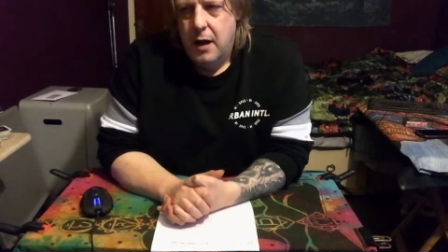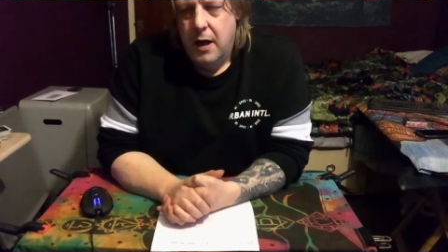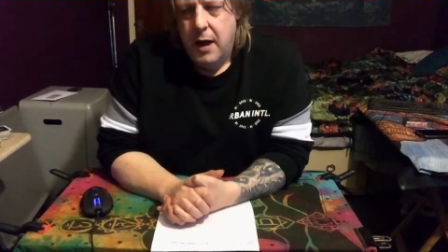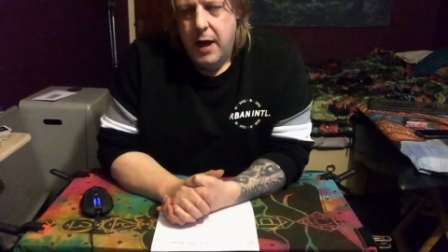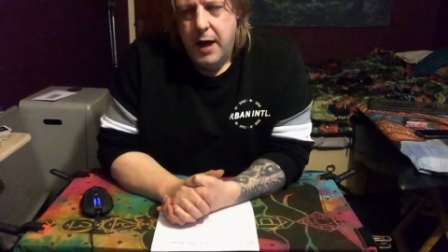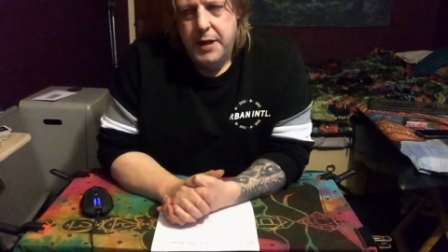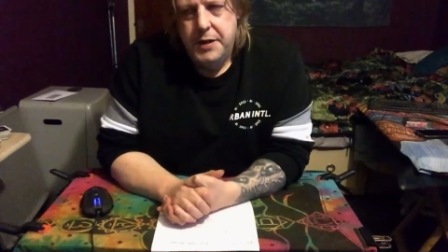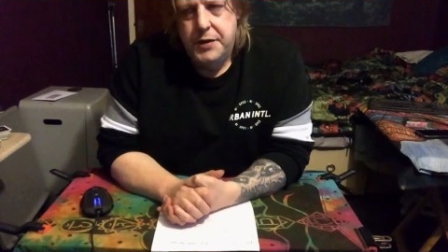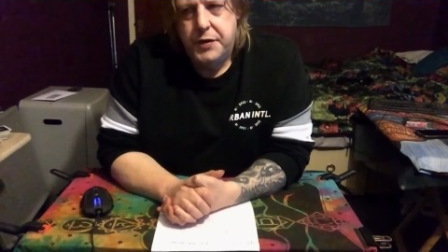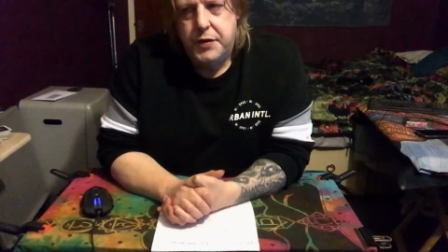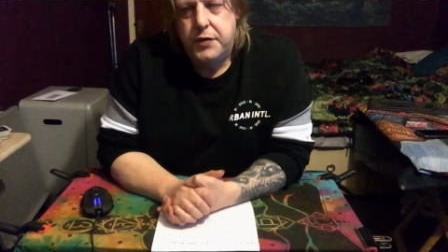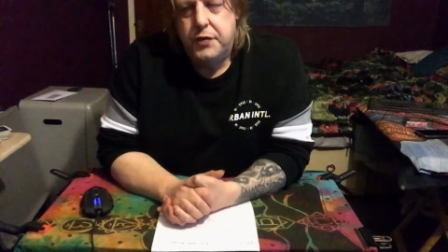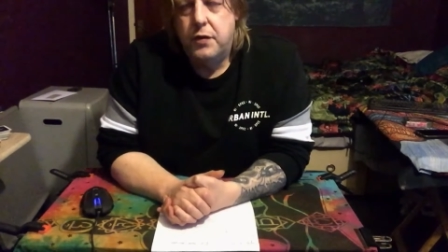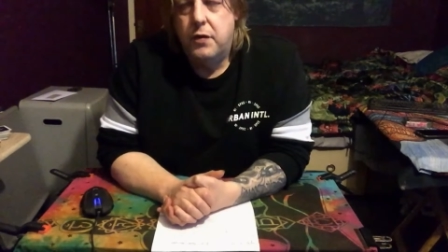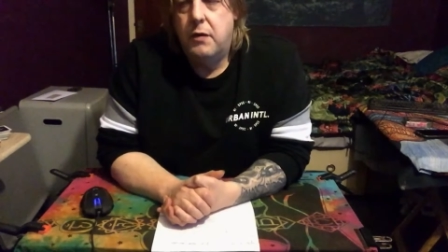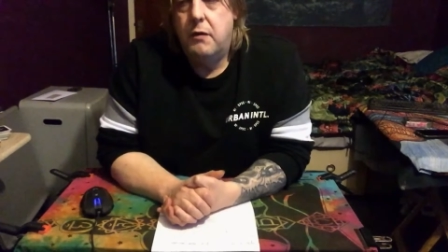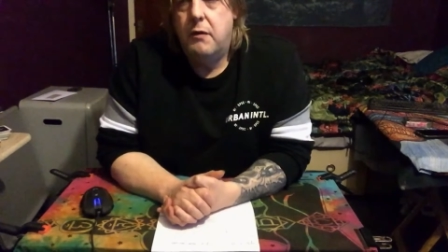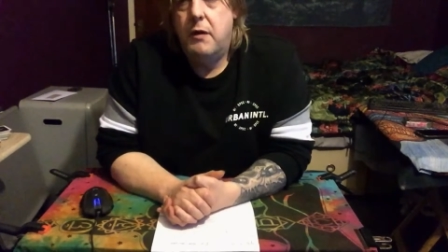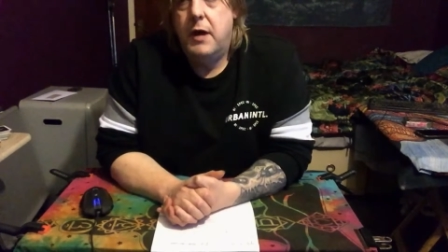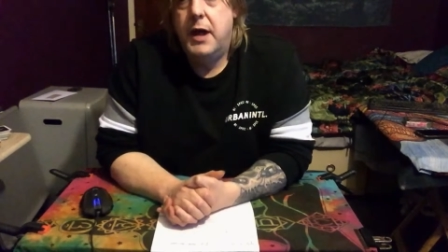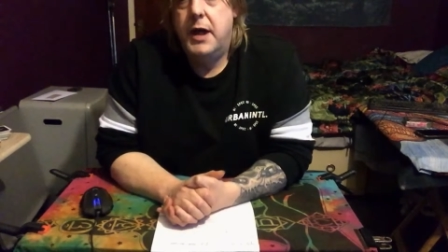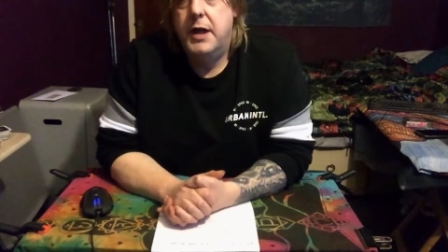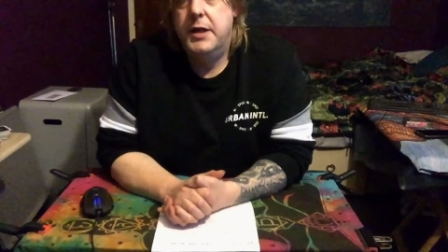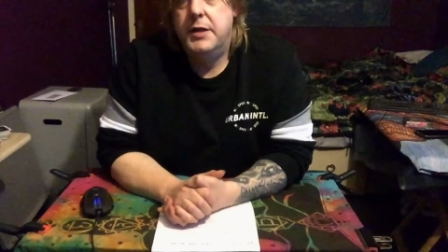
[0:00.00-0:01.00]
it's
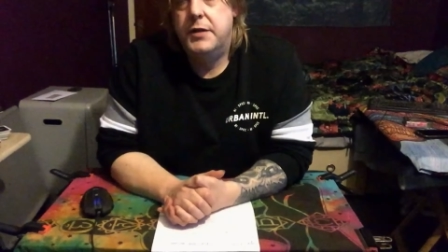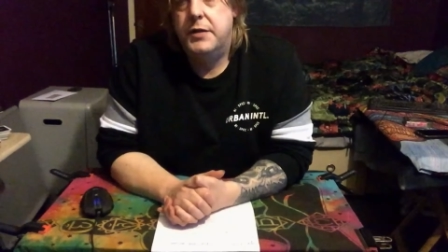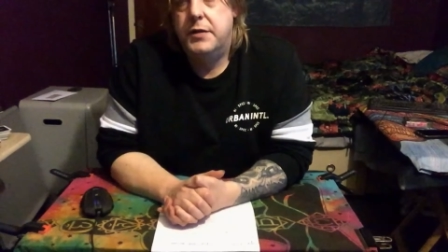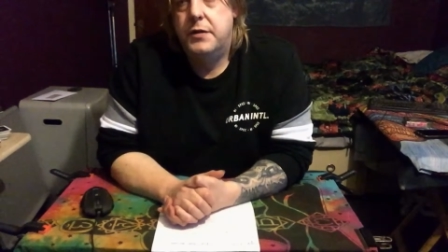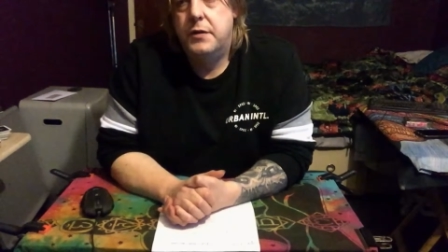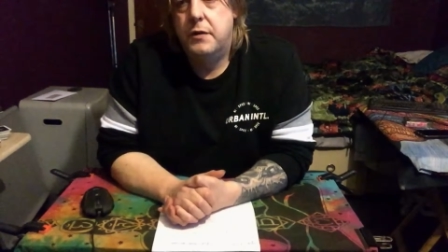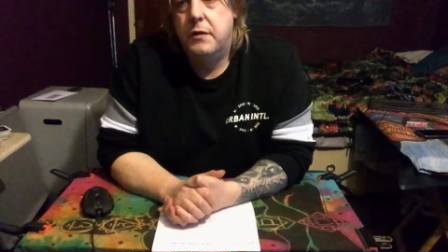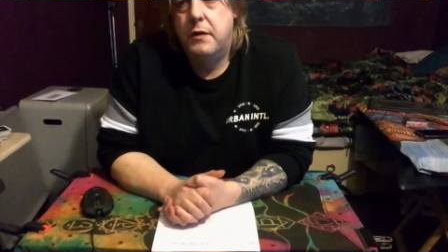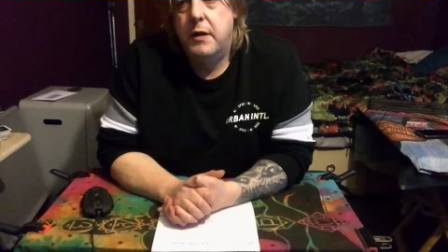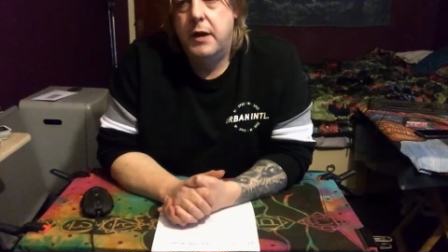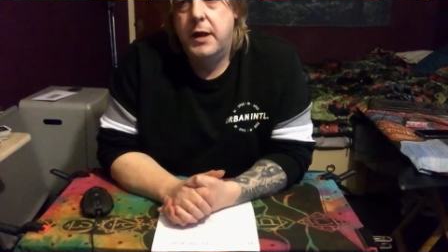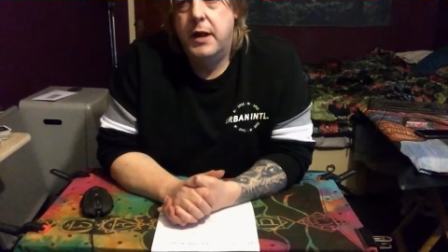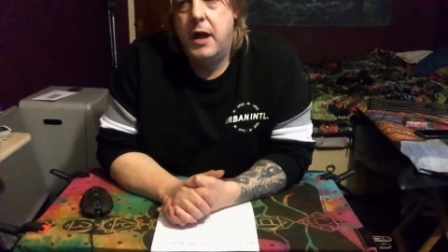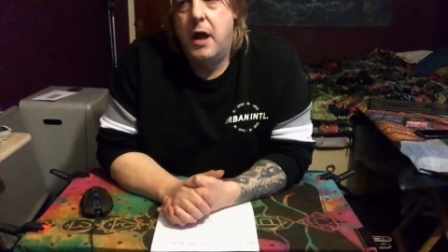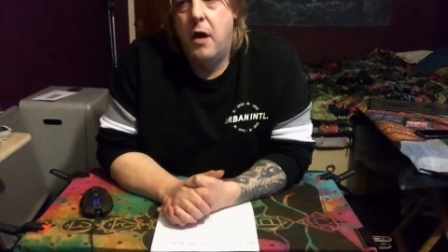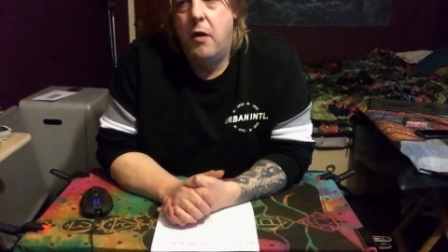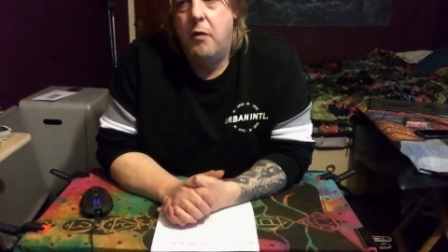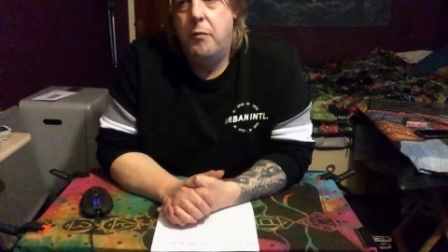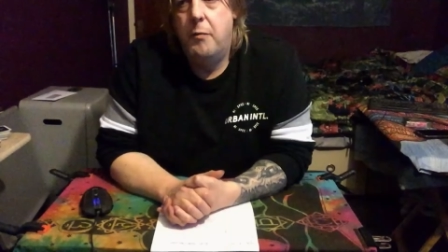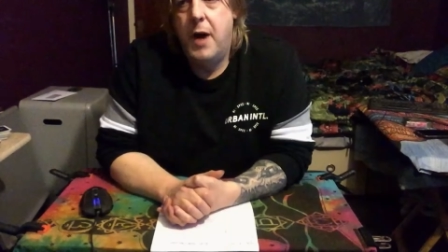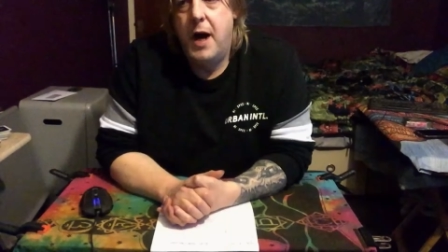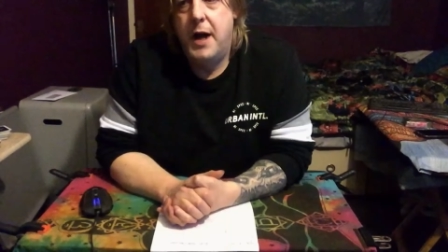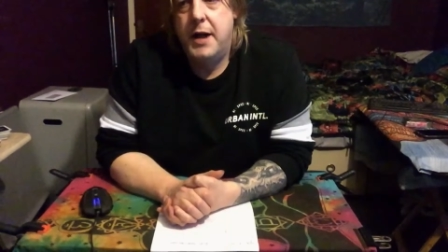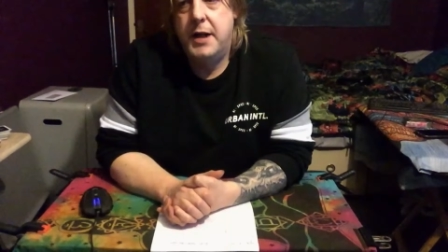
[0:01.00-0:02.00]
drawing, it's drawing, the
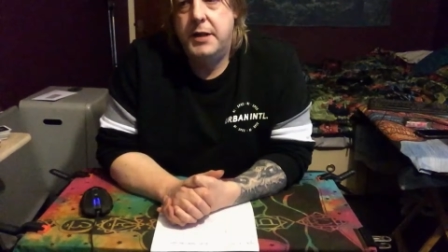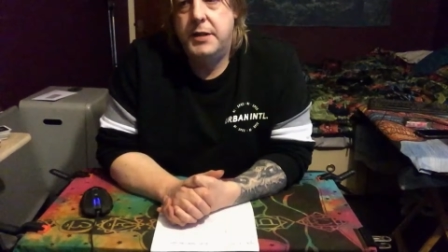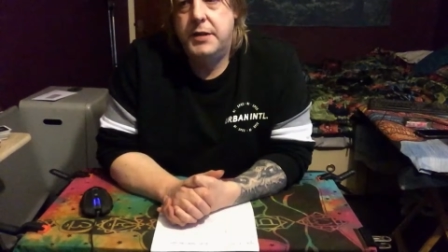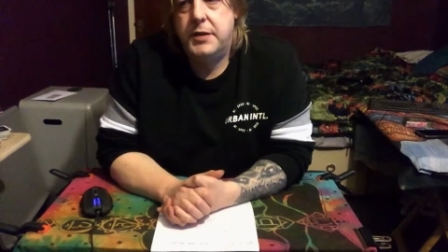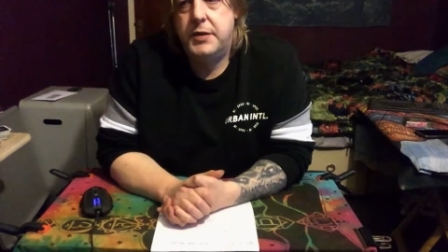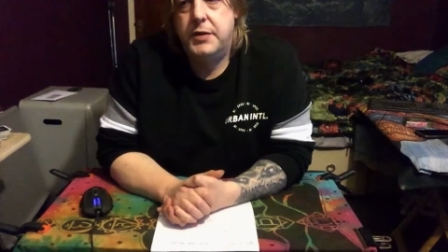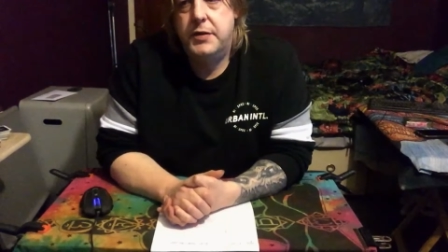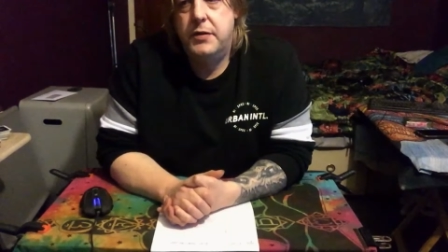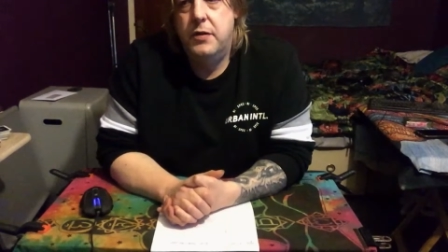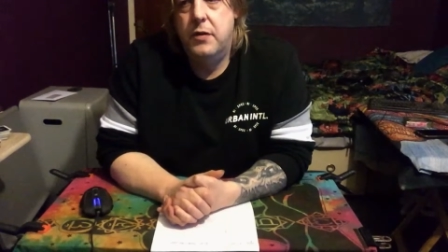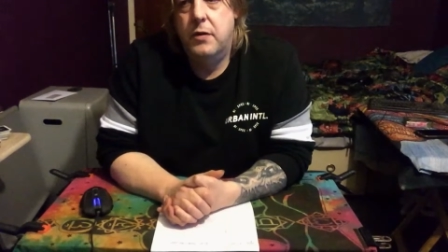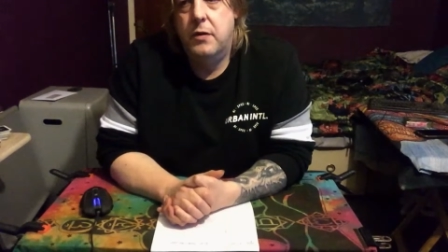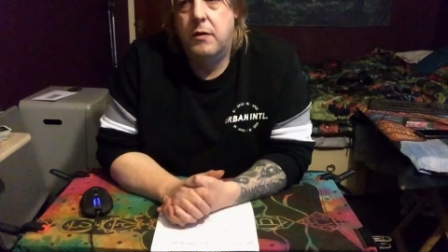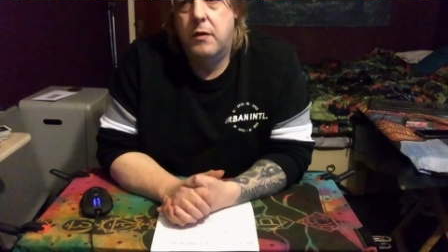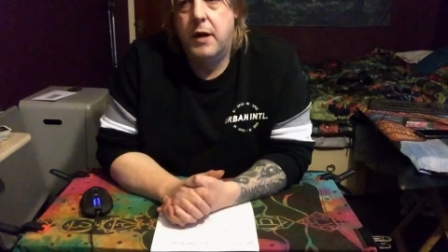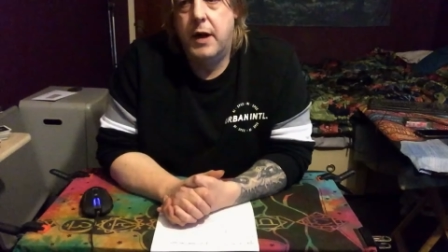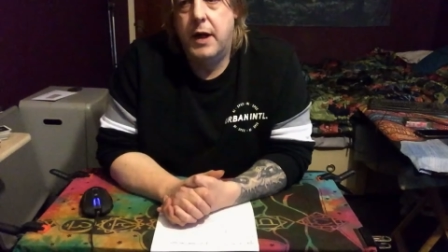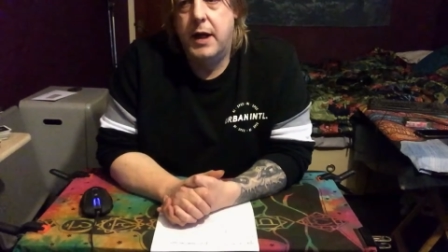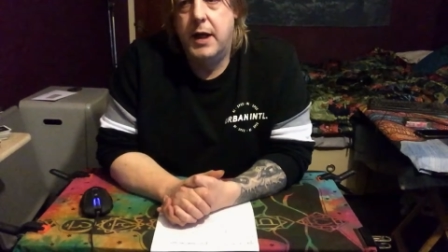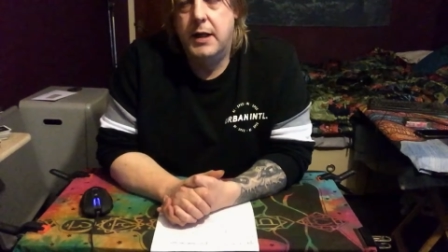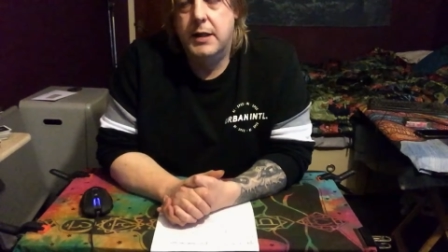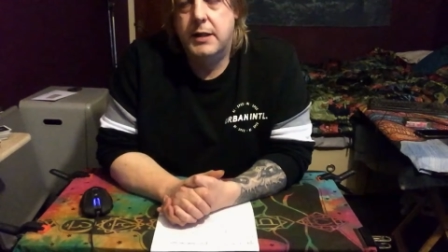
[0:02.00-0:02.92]
old man is snoring.